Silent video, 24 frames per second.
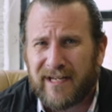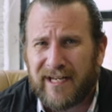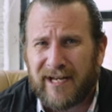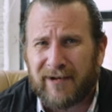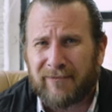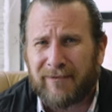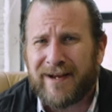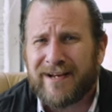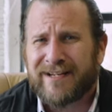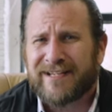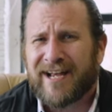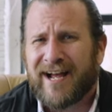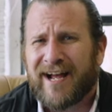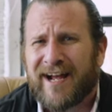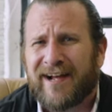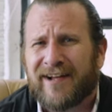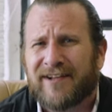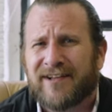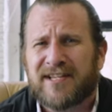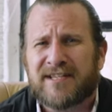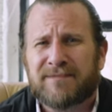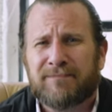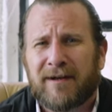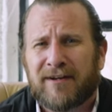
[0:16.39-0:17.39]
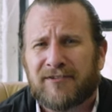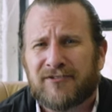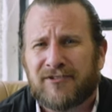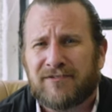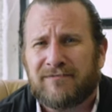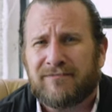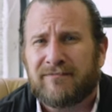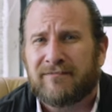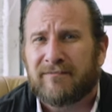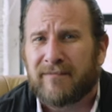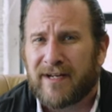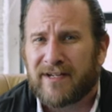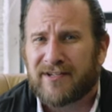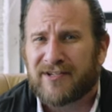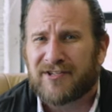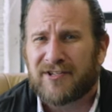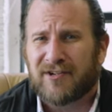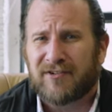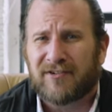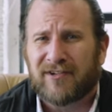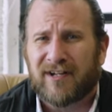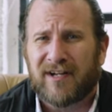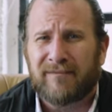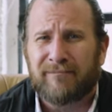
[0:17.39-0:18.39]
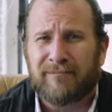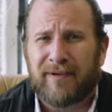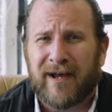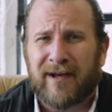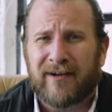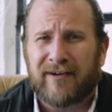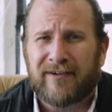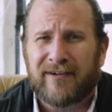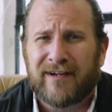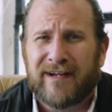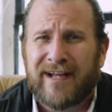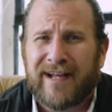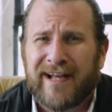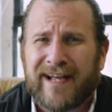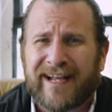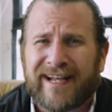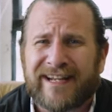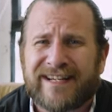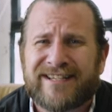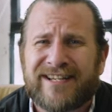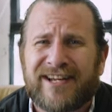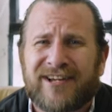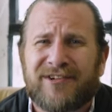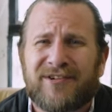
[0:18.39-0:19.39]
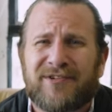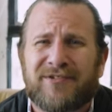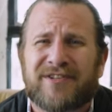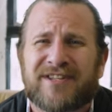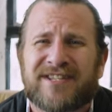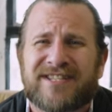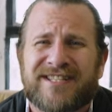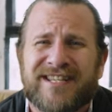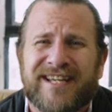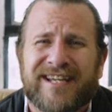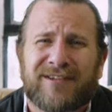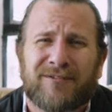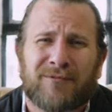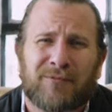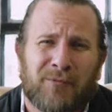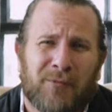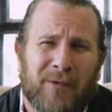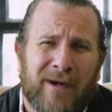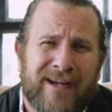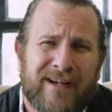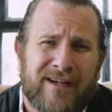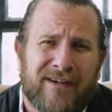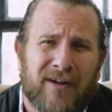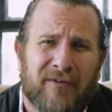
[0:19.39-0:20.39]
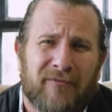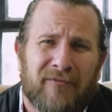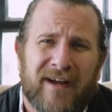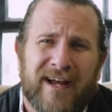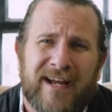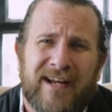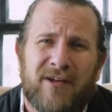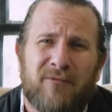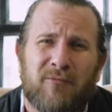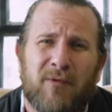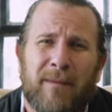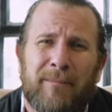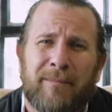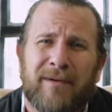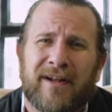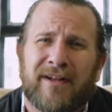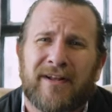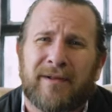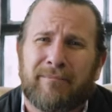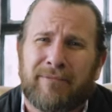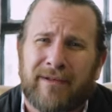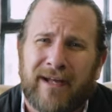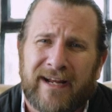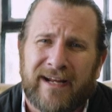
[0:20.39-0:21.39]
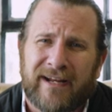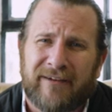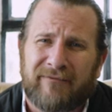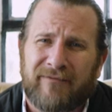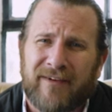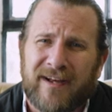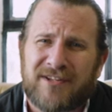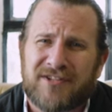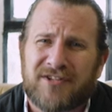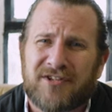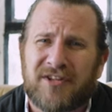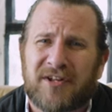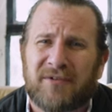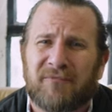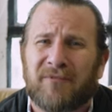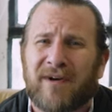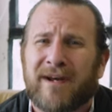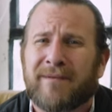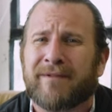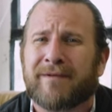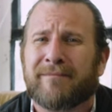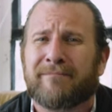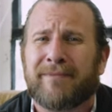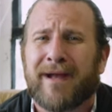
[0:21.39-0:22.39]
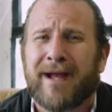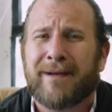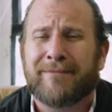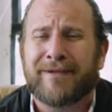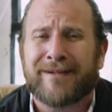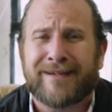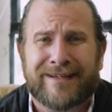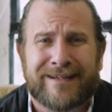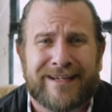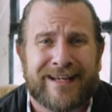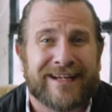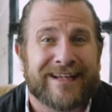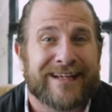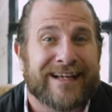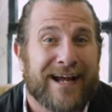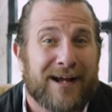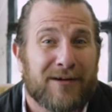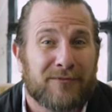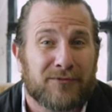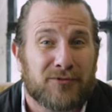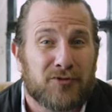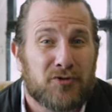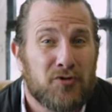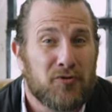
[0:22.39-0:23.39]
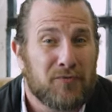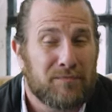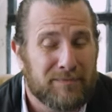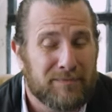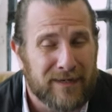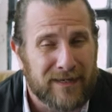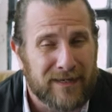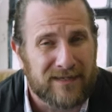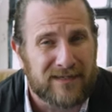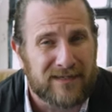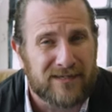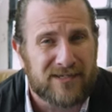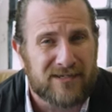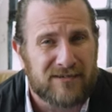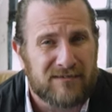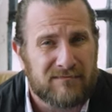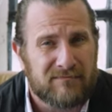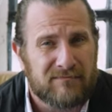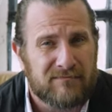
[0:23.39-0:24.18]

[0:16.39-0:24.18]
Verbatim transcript: He ranks high on the spectrum, makes his own gunpowder, and can tell you the cyclic rate of any weapon on the planet faster than Raymond Babbitt can count toothpicks.